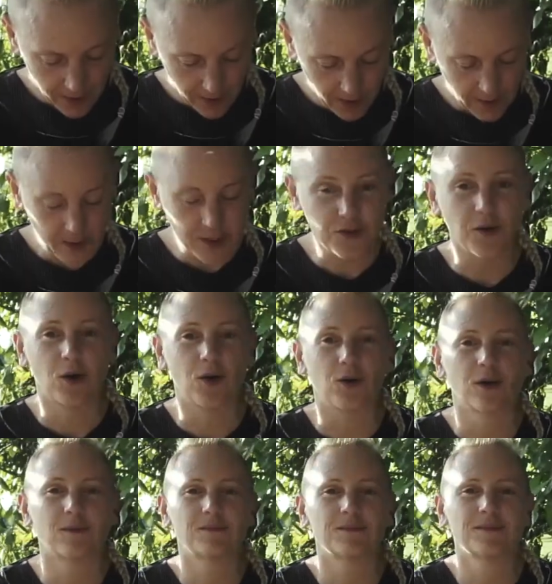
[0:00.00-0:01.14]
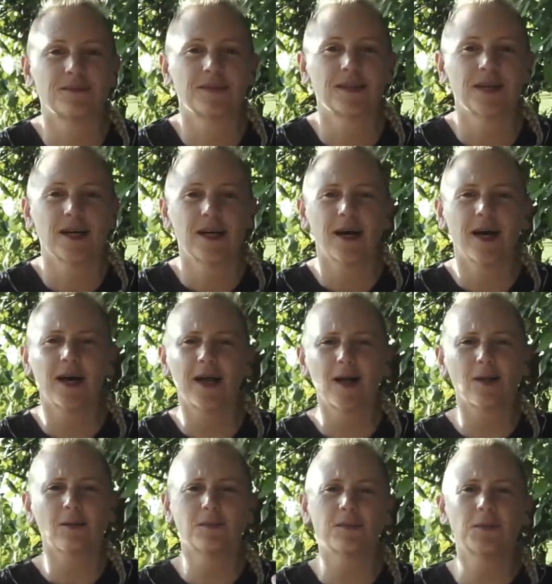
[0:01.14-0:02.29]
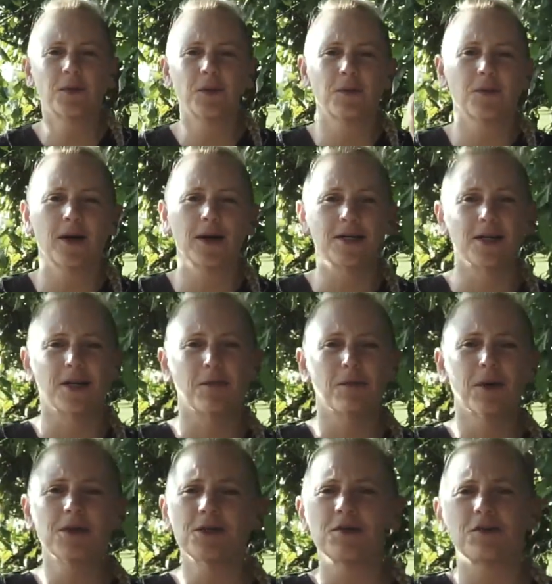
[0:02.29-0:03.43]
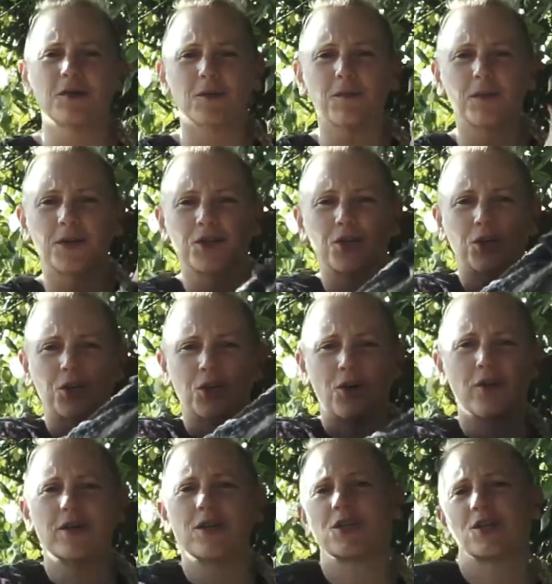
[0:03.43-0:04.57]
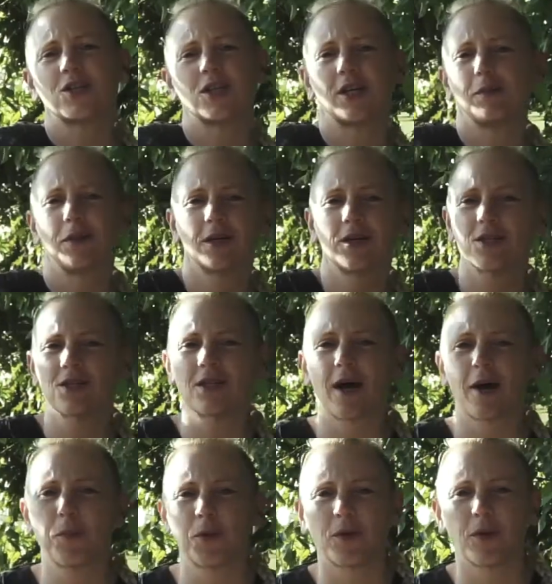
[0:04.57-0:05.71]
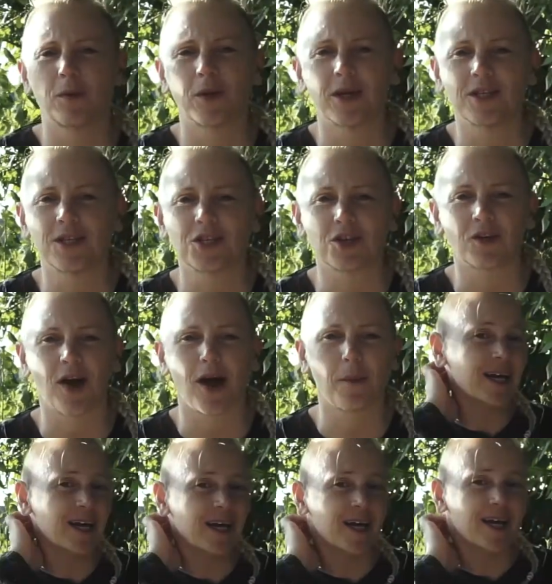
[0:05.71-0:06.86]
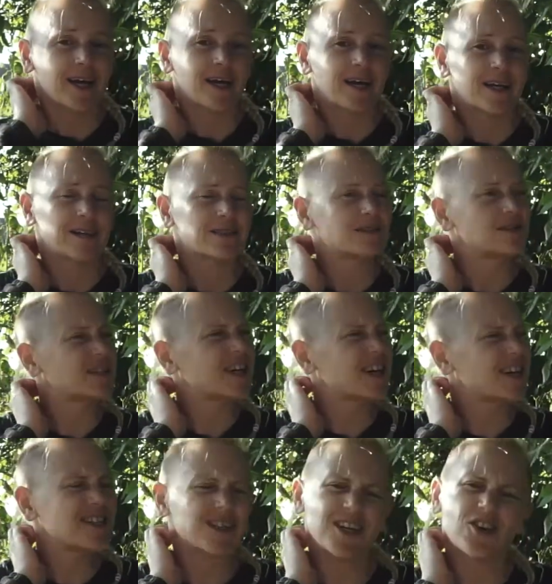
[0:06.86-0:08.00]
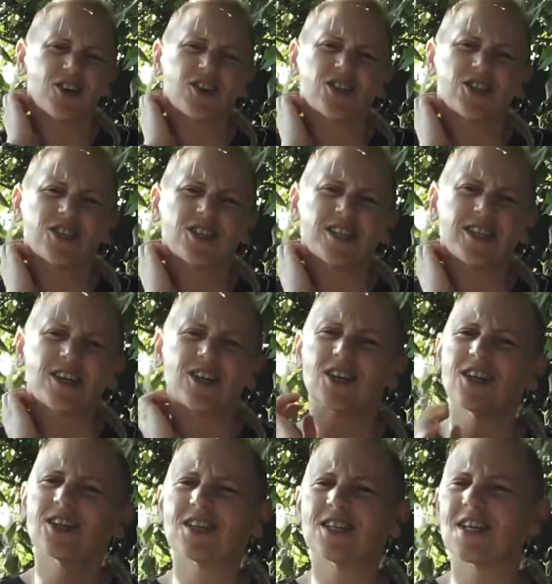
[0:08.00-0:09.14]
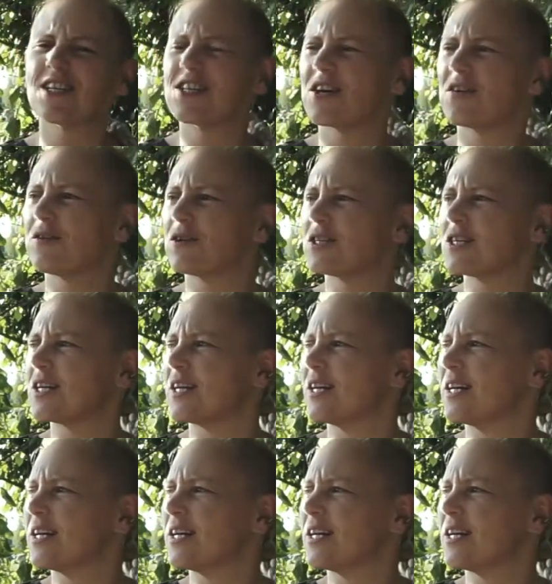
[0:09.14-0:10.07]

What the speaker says: in this vlog. And I'll put them right here. Most of them are shot horizontally because I put them on Instagram. Did I say horizontally earlier or did I say vertically?